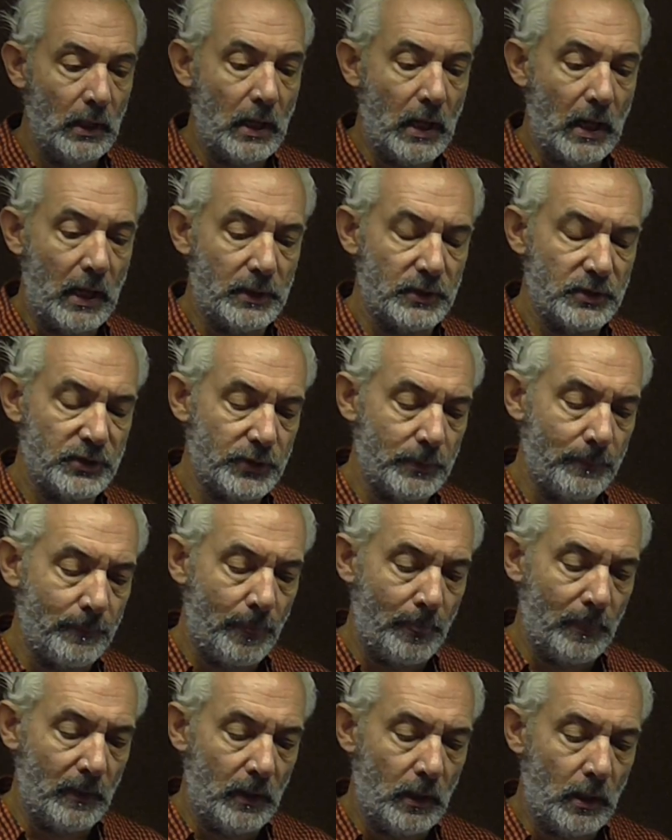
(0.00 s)
And
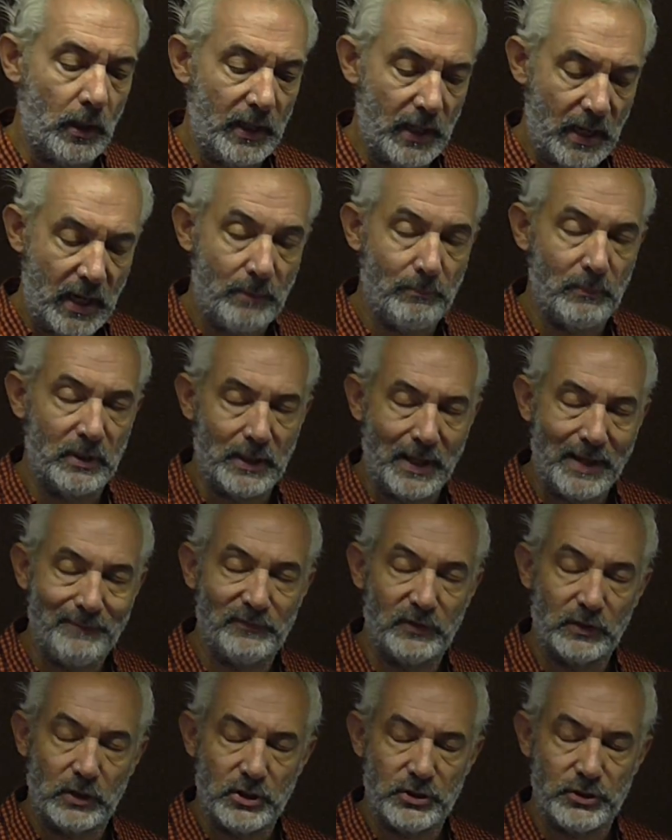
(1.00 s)
I am an
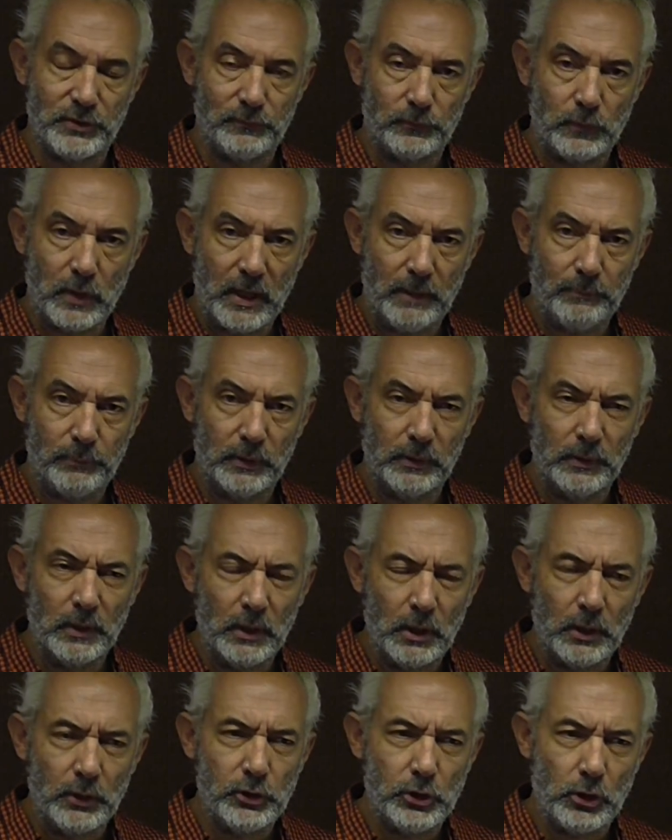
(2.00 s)
advocate of WRAP,
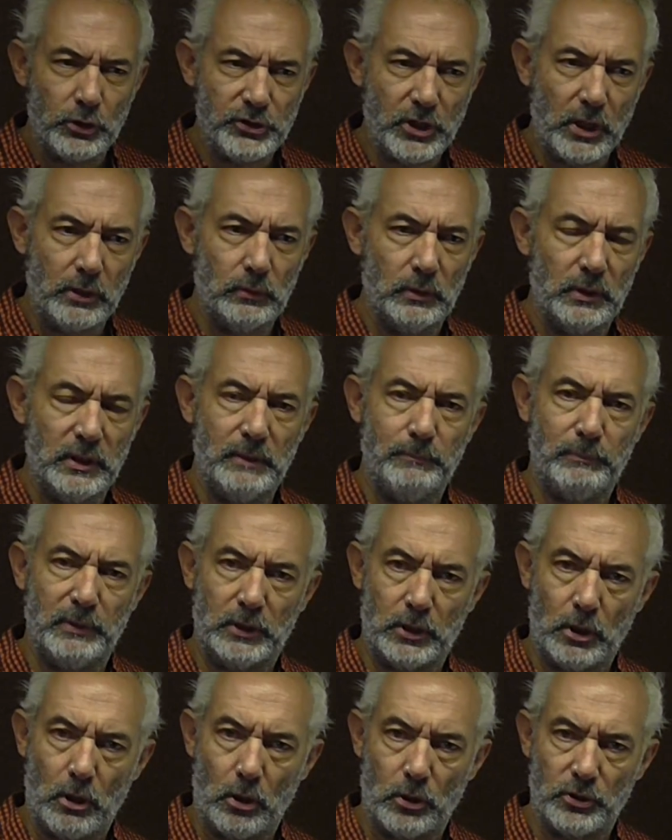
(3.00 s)
not only
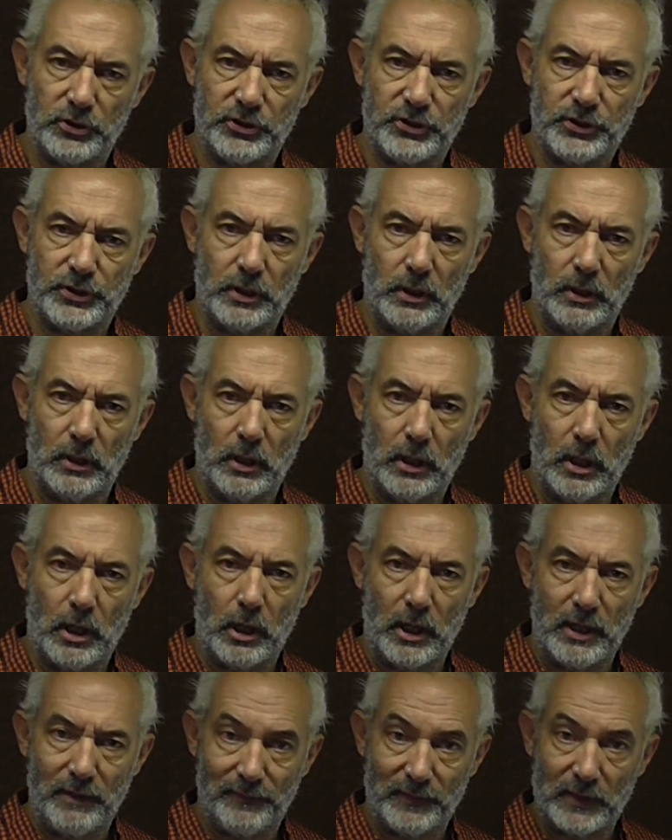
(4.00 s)
because
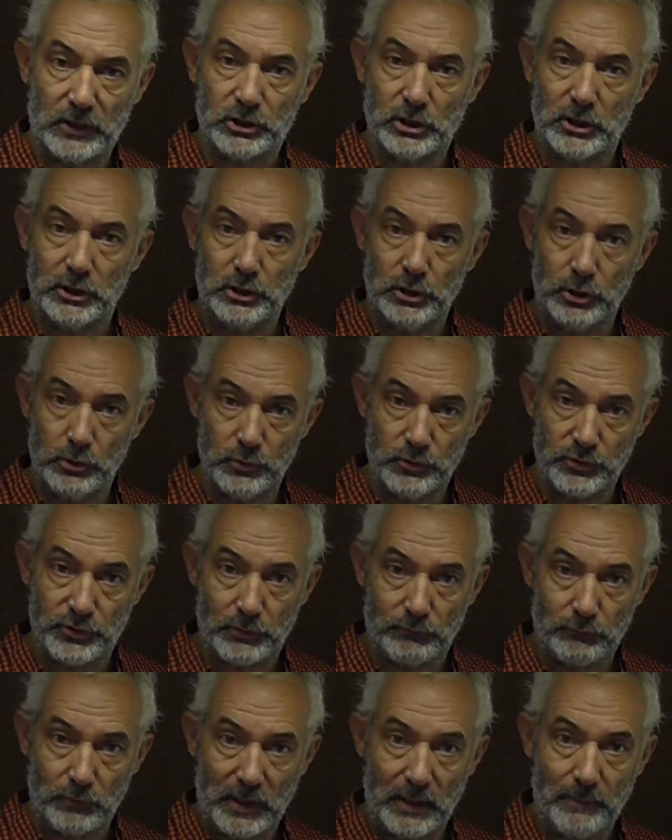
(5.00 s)
I have actually used
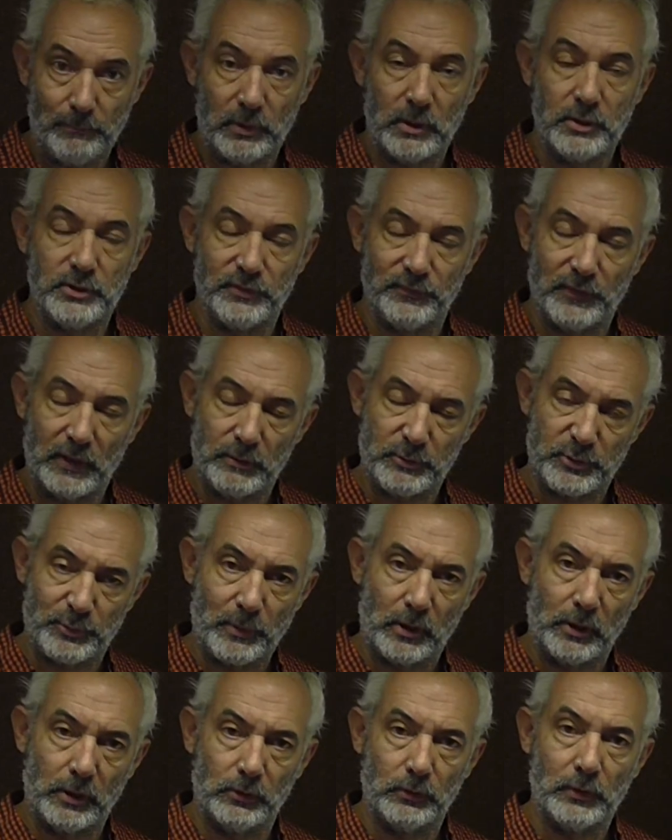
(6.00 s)
WRAP, developed
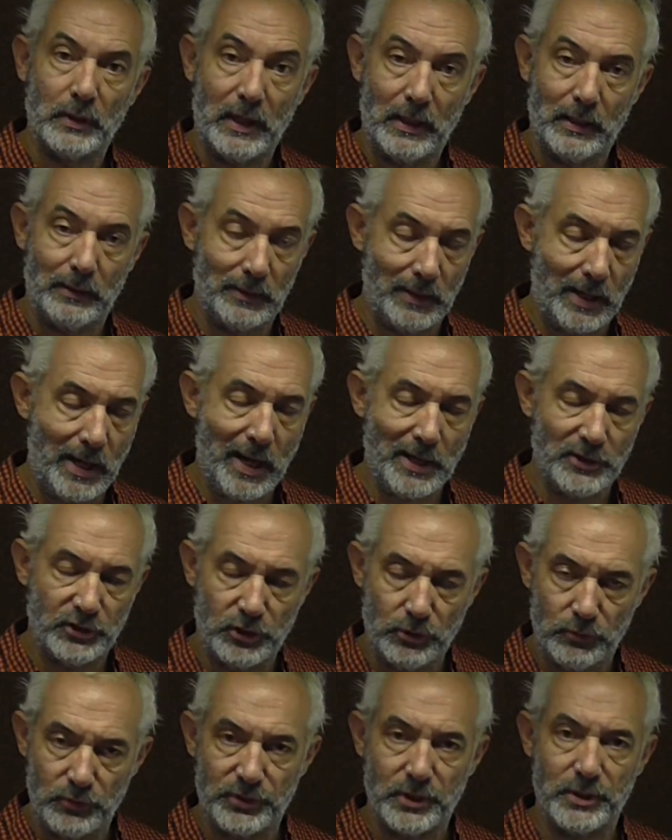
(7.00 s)
my own and
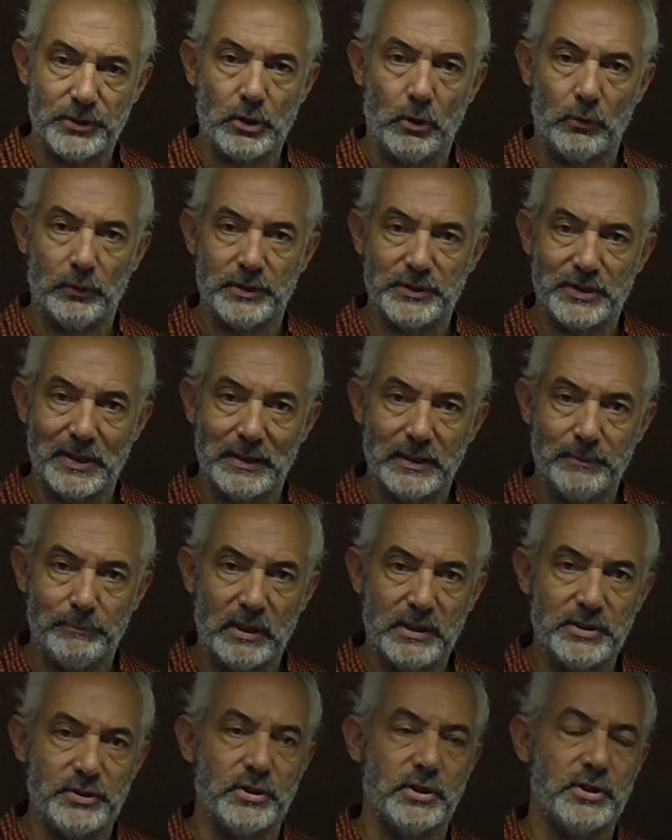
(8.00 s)
use it on a daily
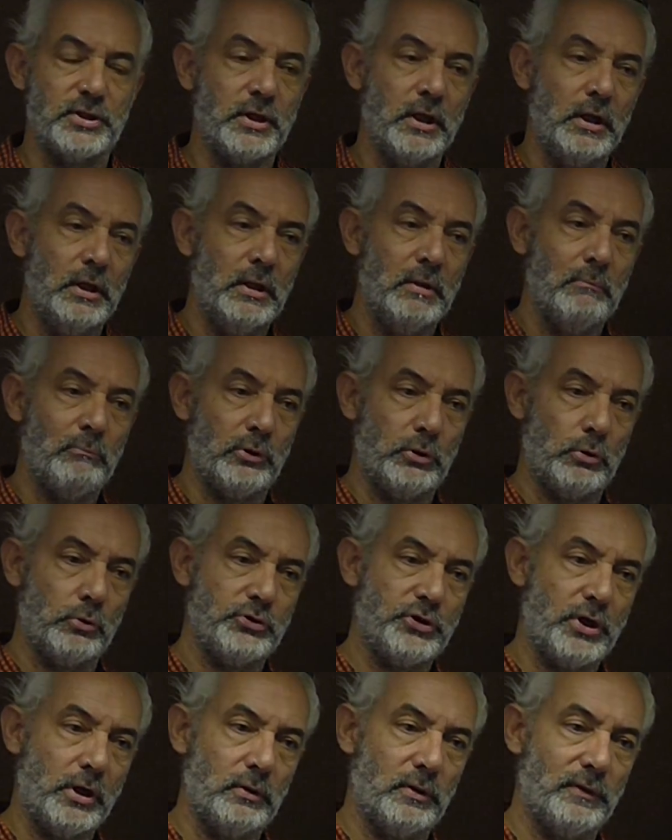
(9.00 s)
basis, but
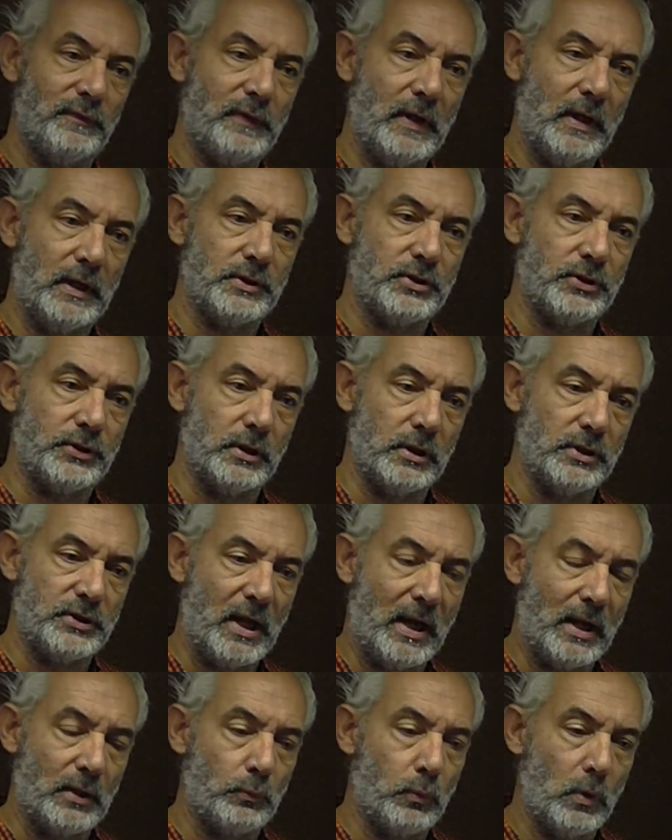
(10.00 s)
also the fact
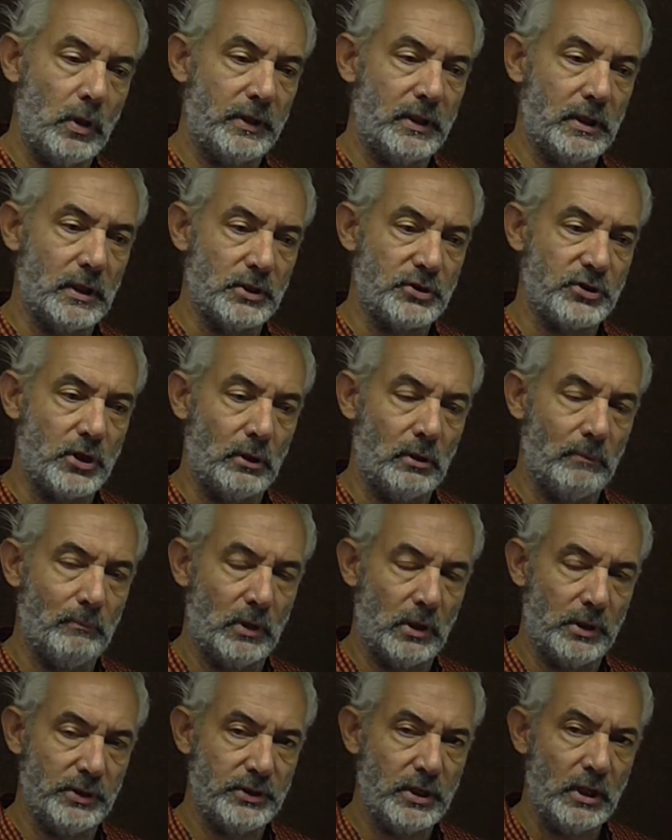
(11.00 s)
that at working at Solent
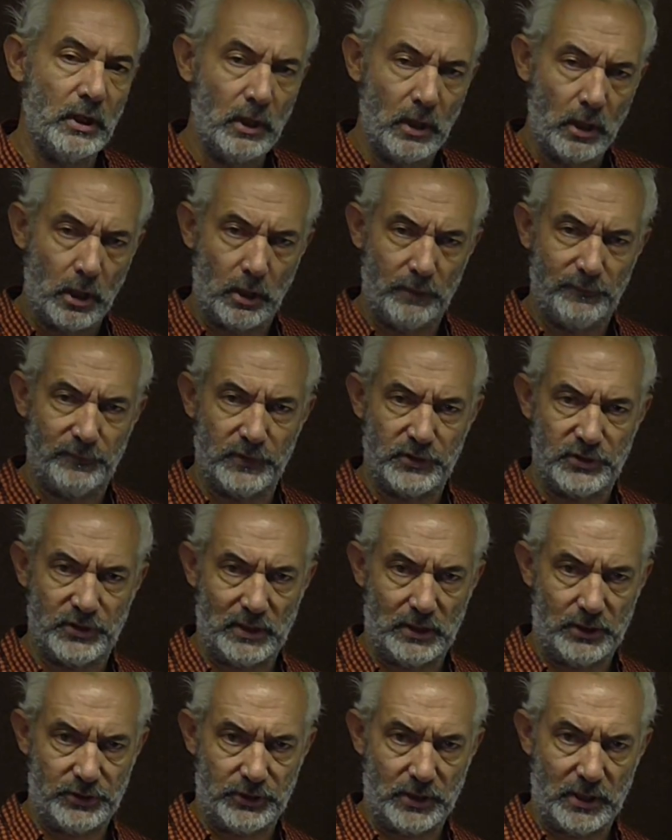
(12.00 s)
Mind, I
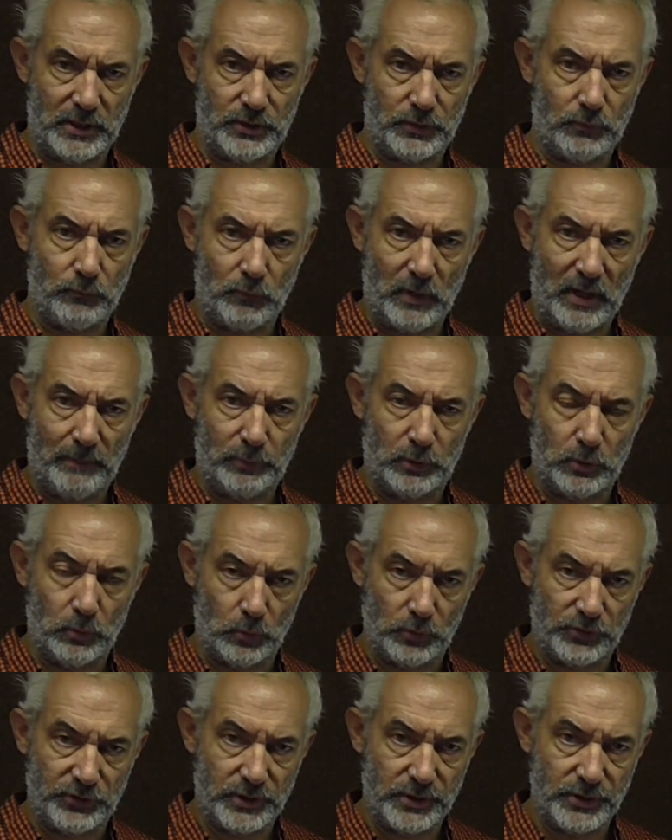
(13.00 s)
facilitate WRAP
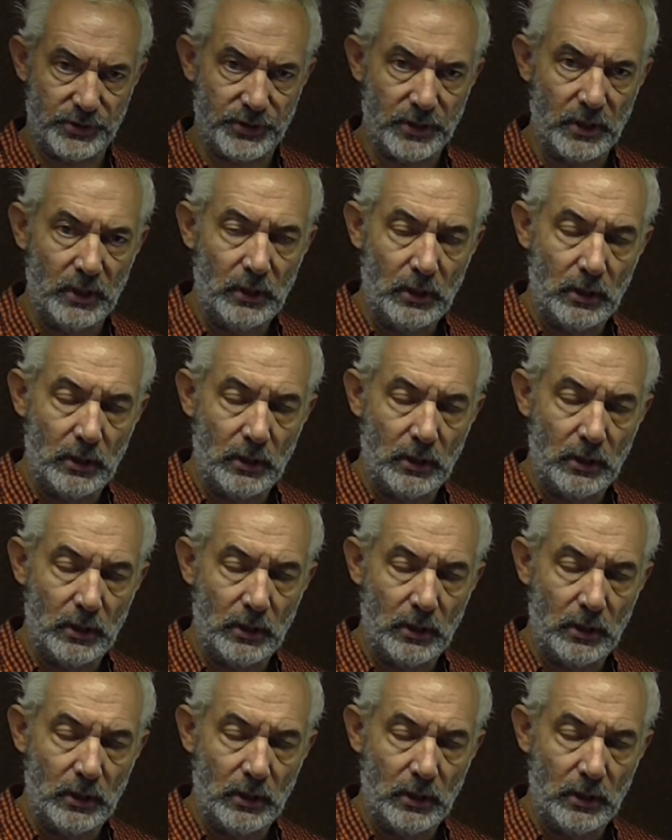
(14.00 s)
courses.